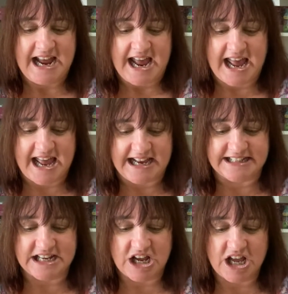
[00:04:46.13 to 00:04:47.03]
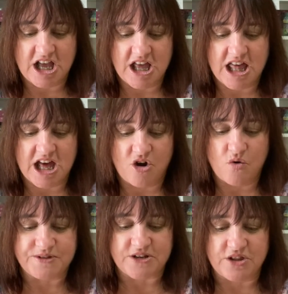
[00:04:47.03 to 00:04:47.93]
And
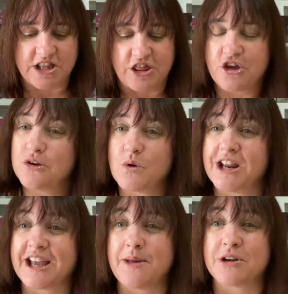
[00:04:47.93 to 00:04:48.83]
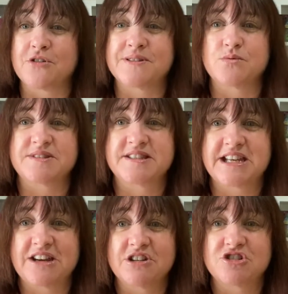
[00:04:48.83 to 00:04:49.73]
also the third one I came across was
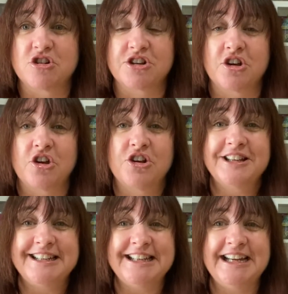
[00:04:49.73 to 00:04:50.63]
Terry Trotter Early,